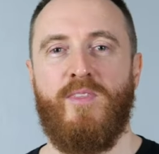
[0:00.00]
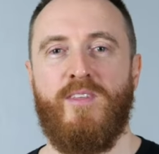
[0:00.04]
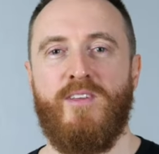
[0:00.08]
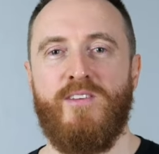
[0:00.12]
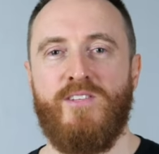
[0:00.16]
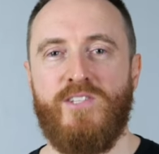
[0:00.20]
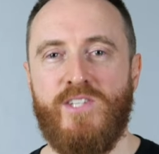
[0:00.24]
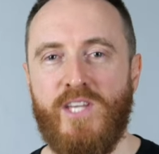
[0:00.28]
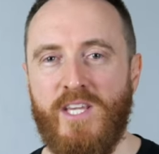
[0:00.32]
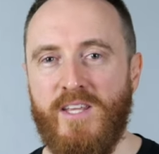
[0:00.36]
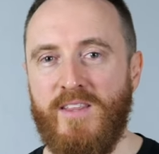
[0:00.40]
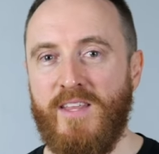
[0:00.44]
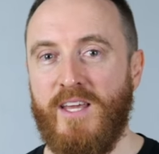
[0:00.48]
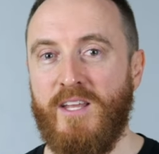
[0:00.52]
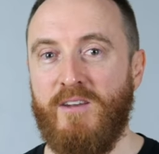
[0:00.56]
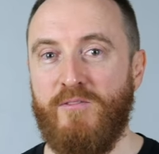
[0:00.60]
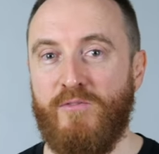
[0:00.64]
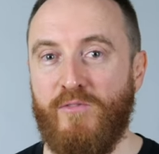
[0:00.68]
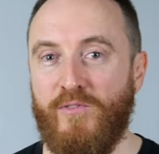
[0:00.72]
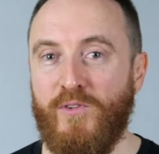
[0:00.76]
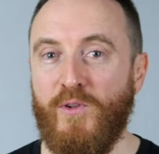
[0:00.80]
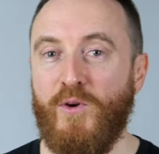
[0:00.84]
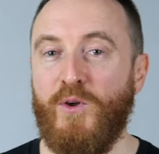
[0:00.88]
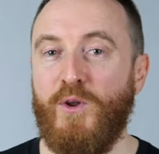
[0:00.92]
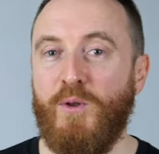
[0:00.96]
She then
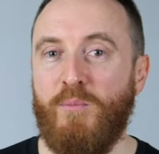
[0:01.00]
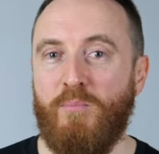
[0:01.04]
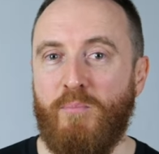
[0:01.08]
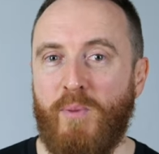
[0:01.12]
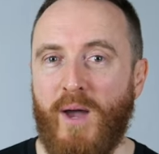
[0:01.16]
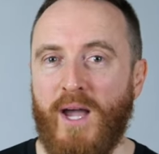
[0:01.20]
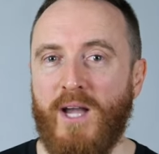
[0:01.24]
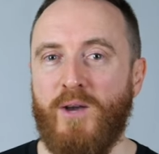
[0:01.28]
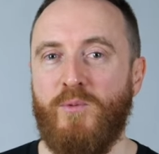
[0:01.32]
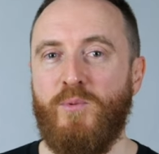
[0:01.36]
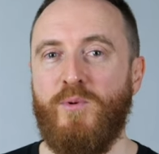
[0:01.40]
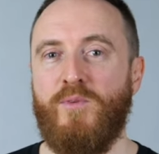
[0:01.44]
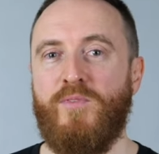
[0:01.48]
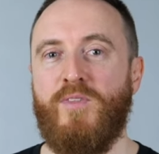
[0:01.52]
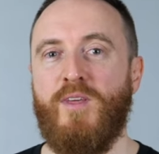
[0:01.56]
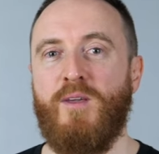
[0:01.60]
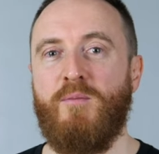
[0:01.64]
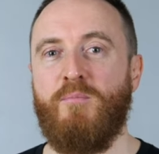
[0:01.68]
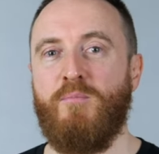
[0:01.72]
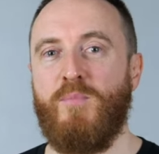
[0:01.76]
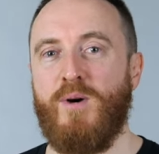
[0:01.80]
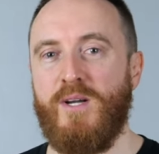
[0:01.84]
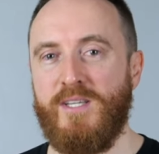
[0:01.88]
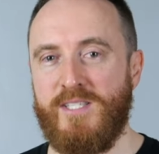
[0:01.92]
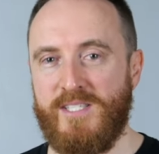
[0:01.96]
flirted back with
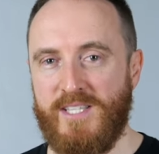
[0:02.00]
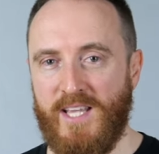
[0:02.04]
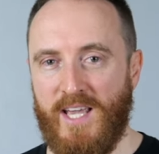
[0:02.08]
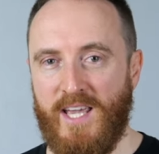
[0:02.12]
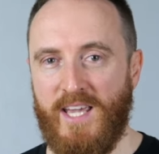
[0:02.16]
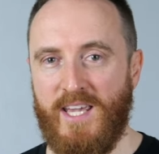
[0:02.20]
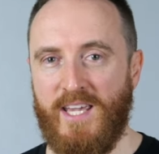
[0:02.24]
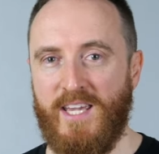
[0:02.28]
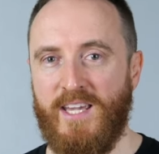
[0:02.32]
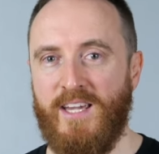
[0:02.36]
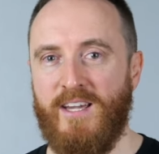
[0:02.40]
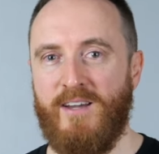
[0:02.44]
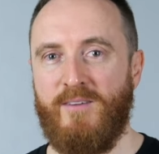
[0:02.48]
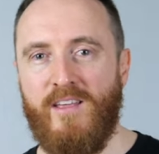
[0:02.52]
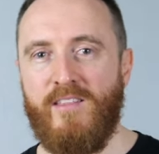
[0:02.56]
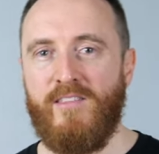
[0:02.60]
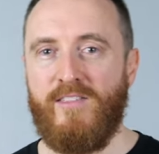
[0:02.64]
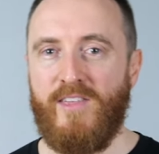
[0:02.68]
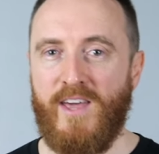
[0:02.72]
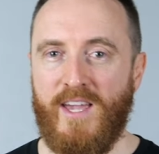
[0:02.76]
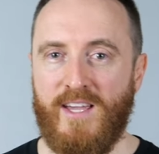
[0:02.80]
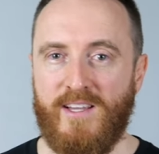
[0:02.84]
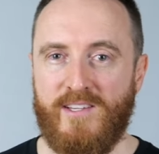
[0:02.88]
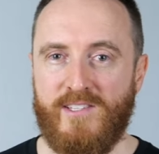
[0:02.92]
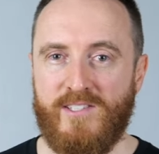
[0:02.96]
him by saying,
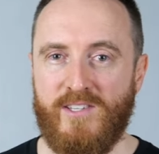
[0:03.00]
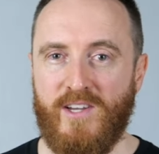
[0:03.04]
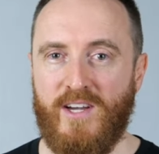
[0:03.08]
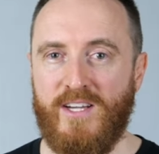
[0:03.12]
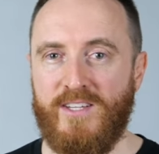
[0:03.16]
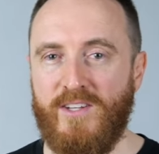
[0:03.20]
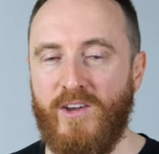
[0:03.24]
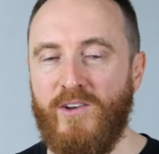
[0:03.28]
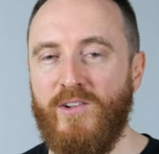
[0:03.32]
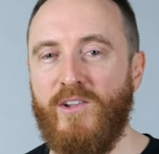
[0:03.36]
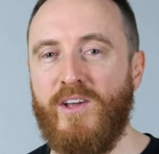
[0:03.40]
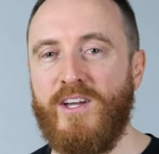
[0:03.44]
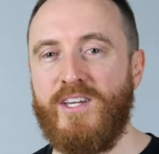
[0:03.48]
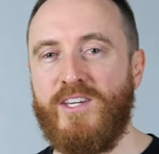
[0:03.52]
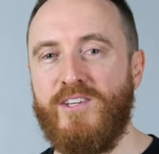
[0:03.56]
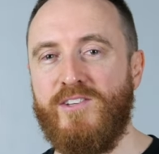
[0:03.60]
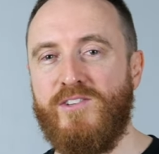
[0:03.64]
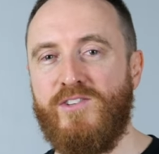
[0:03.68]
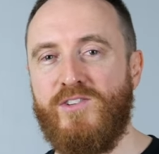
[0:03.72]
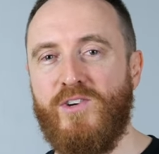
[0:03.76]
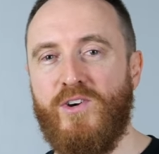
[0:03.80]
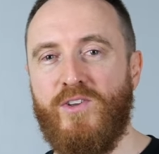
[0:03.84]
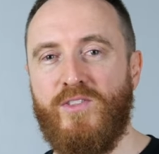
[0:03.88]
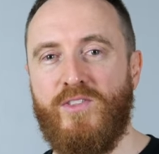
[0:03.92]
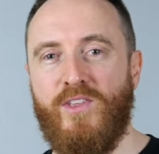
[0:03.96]
thanks, I don't like your
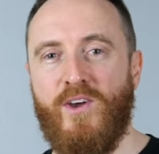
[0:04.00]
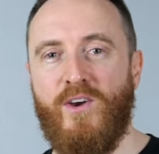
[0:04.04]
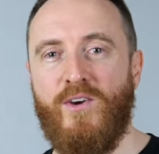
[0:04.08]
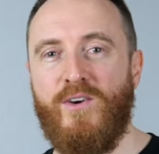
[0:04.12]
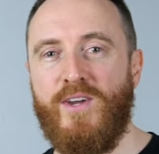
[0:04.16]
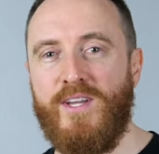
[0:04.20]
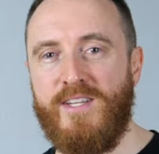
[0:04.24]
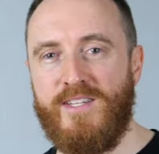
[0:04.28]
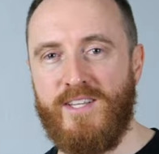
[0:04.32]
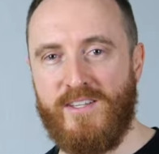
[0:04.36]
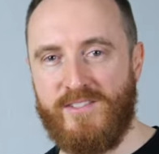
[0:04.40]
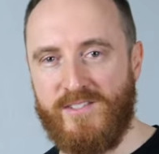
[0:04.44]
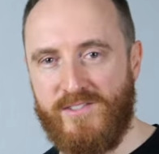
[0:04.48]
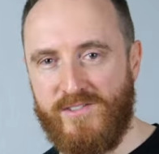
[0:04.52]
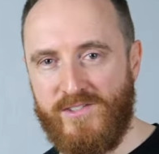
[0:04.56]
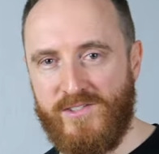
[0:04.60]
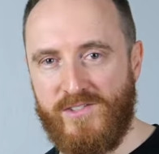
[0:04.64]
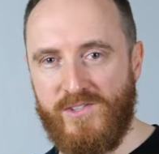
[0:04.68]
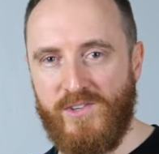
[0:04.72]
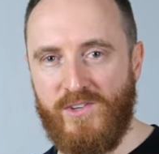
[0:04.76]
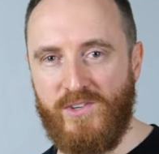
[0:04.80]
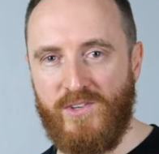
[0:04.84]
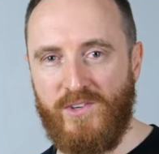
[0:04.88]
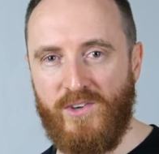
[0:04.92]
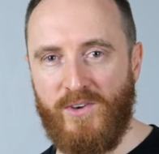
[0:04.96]
shirt though, it doesn't
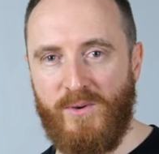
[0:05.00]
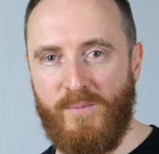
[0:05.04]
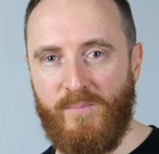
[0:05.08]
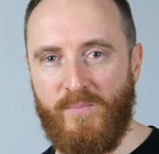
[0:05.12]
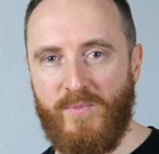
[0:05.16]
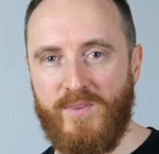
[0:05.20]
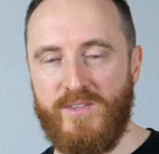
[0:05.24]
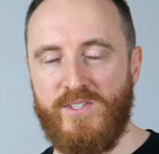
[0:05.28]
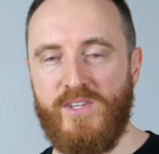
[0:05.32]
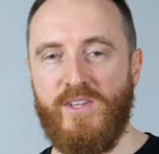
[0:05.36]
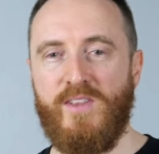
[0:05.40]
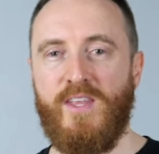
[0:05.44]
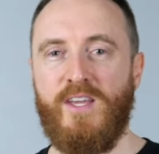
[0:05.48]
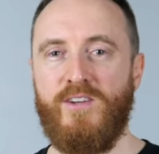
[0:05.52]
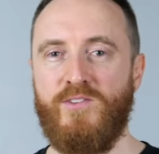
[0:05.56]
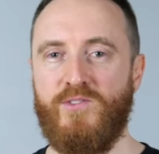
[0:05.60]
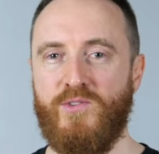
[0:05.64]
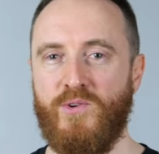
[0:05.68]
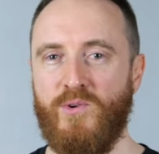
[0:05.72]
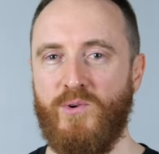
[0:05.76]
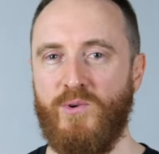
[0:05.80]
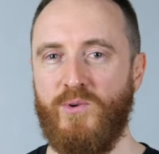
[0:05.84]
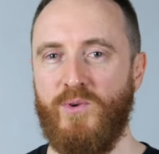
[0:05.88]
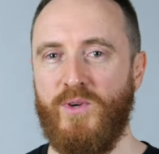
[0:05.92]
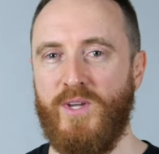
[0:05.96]
suit you. She then
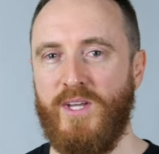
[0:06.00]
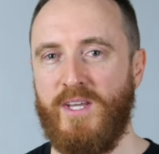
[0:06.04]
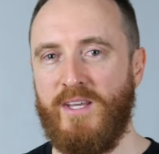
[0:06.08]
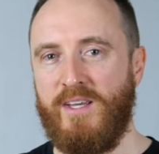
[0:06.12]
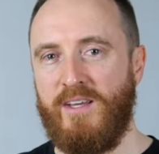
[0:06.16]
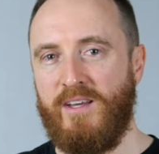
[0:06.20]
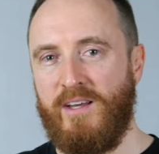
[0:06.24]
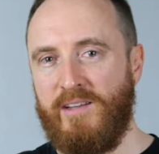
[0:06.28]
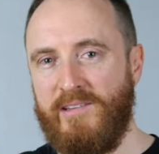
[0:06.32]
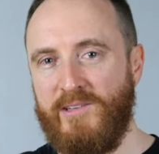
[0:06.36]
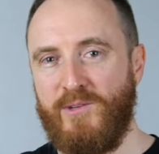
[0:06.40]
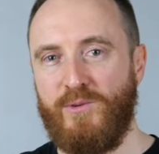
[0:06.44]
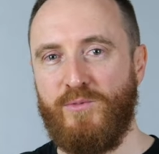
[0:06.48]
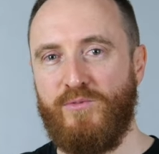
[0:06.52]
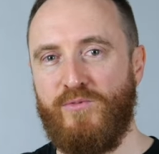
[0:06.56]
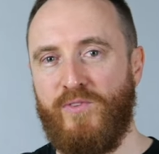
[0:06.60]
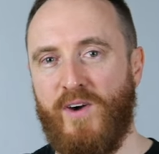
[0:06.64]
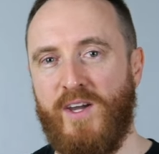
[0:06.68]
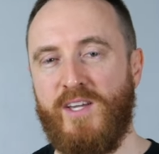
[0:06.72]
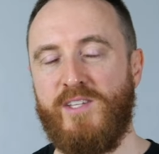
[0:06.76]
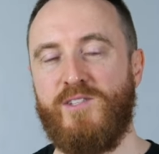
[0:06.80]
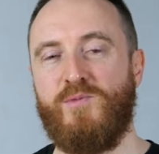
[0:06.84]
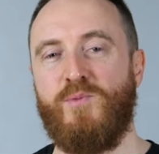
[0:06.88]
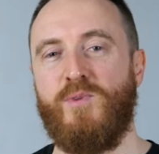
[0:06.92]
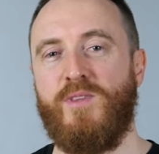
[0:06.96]
drew a little
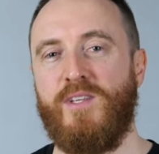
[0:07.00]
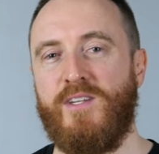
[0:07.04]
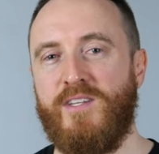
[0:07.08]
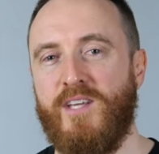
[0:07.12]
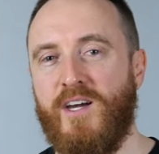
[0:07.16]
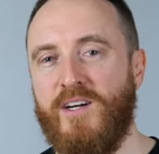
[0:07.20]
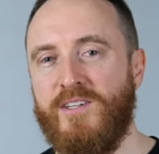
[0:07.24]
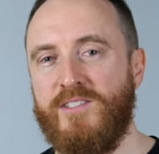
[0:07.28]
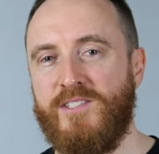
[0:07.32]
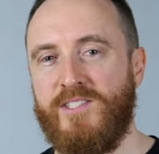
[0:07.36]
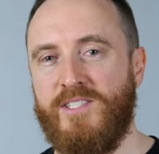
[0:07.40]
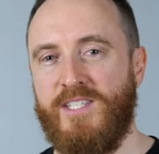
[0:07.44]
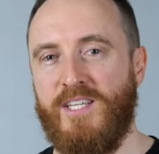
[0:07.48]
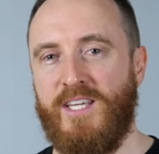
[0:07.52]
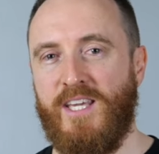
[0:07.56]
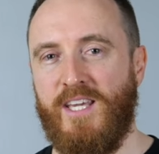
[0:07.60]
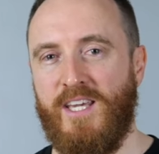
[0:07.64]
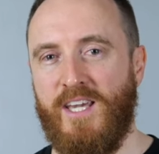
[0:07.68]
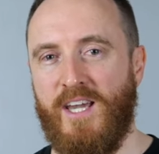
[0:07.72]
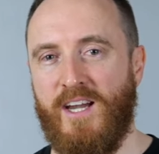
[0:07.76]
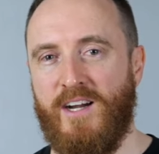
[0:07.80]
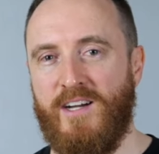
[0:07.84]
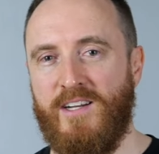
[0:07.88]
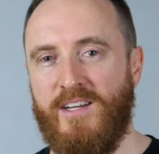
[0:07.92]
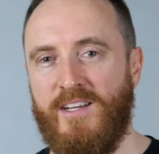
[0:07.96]
face with the tongue
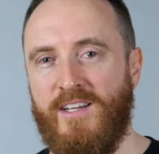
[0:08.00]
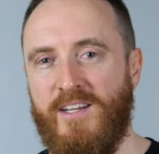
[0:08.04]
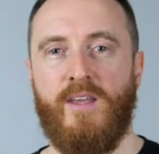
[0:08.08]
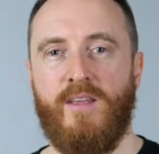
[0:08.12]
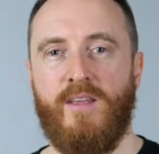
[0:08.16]
sticking out.